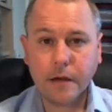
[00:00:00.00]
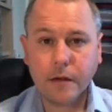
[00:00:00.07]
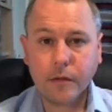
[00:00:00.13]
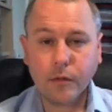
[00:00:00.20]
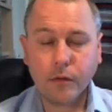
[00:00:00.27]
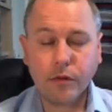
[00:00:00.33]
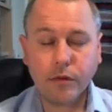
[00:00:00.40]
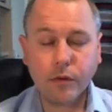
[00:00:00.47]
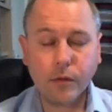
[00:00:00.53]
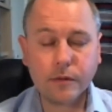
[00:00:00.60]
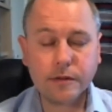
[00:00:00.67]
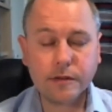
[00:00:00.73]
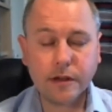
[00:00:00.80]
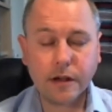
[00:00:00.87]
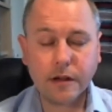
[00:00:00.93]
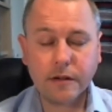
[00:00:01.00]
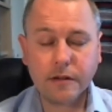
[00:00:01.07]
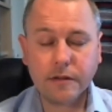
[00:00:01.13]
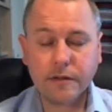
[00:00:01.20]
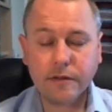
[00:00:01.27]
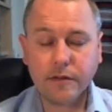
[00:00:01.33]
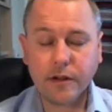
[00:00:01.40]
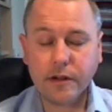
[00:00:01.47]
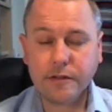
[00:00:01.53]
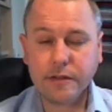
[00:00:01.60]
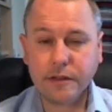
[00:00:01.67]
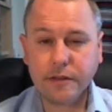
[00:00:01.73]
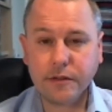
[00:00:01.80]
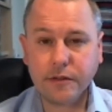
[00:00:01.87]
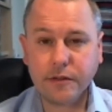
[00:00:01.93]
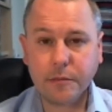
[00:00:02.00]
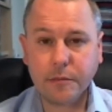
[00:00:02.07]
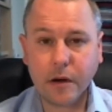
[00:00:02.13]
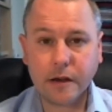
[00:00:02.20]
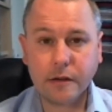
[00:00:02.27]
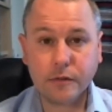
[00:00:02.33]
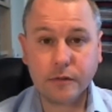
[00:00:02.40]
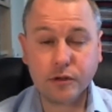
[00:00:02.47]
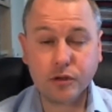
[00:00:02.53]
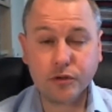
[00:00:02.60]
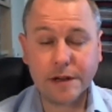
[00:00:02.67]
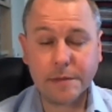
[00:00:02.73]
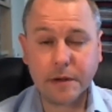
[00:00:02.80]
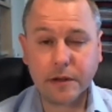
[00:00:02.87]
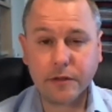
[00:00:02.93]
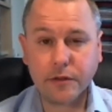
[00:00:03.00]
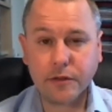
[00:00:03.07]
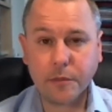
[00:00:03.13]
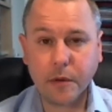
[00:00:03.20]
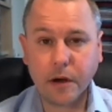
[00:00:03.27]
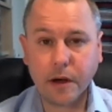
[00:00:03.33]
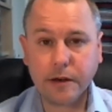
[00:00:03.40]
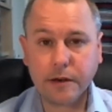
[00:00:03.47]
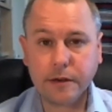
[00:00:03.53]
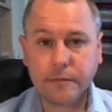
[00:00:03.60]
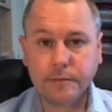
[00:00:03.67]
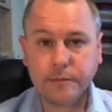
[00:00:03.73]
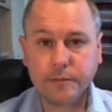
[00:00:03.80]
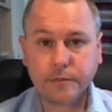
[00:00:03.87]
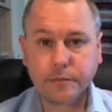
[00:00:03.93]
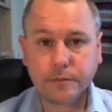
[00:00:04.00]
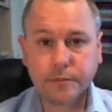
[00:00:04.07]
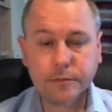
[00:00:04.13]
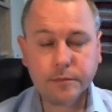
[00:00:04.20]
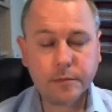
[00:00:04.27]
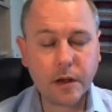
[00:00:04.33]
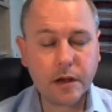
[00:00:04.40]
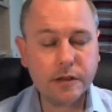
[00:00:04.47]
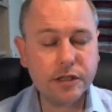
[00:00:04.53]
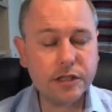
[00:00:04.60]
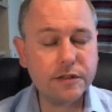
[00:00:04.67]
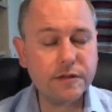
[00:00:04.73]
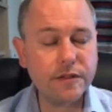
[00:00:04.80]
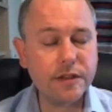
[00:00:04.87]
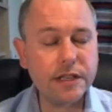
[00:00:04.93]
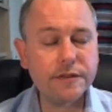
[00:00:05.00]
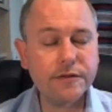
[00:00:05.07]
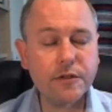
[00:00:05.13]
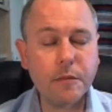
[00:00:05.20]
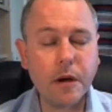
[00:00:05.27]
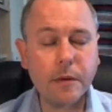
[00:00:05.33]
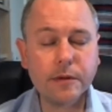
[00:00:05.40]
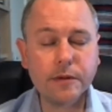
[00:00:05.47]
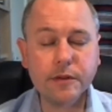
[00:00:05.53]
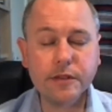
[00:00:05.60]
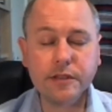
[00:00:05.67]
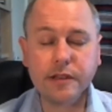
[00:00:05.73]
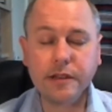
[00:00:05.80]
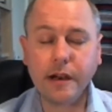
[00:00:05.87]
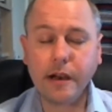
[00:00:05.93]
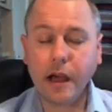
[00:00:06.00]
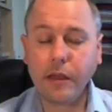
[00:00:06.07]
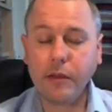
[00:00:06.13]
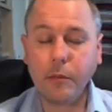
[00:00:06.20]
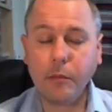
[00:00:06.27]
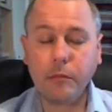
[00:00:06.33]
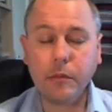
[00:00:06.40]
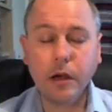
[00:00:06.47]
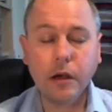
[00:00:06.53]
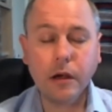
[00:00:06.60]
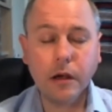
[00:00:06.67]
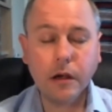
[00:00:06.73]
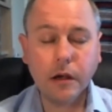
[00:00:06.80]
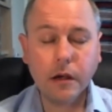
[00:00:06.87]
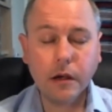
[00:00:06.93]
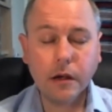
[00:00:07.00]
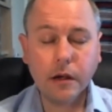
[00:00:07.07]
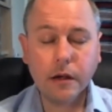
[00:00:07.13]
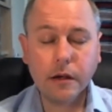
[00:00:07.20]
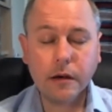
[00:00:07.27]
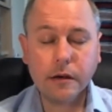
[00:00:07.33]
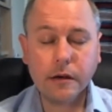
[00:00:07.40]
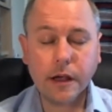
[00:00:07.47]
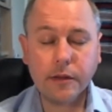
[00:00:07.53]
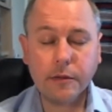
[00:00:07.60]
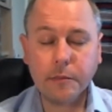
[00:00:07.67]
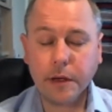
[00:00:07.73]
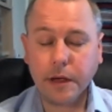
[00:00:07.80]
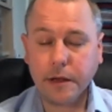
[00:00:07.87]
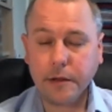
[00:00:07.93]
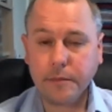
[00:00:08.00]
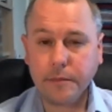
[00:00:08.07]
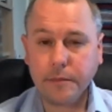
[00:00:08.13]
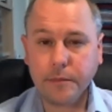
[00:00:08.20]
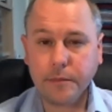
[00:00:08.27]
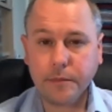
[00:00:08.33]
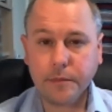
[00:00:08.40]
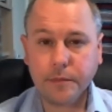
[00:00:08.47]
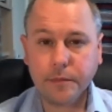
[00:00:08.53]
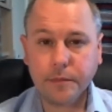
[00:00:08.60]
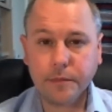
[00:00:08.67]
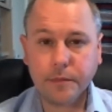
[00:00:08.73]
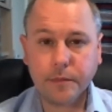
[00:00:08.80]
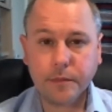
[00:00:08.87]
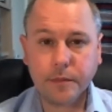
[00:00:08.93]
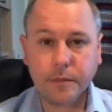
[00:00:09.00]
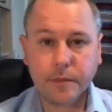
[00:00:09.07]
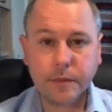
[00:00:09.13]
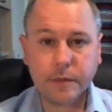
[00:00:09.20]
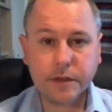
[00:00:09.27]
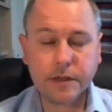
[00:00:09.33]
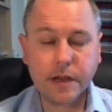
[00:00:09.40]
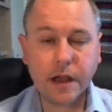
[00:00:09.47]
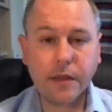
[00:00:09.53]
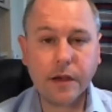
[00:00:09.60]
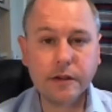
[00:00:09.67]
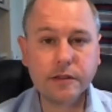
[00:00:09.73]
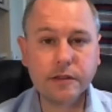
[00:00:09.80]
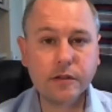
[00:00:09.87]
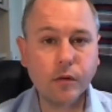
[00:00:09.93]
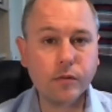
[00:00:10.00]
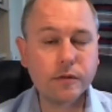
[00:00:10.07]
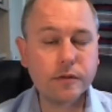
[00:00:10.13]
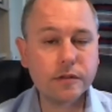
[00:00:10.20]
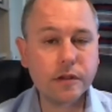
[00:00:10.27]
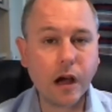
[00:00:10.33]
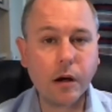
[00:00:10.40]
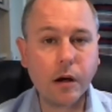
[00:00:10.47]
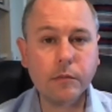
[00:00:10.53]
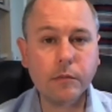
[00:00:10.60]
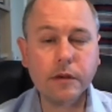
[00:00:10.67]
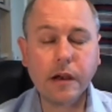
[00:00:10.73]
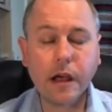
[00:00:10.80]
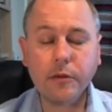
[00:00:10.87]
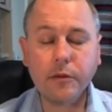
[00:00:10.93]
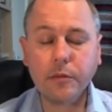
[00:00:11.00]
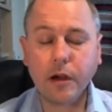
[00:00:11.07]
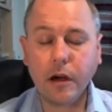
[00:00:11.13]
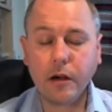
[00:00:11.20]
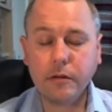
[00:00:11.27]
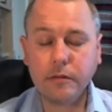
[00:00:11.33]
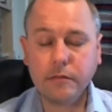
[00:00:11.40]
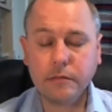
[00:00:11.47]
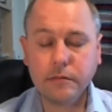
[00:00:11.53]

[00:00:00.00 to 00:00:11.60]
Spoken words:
or thoughts are floating through the mind or streaming through the mind, just for these few moments, we're just going to let them be, and just let those thoughts come and let them go.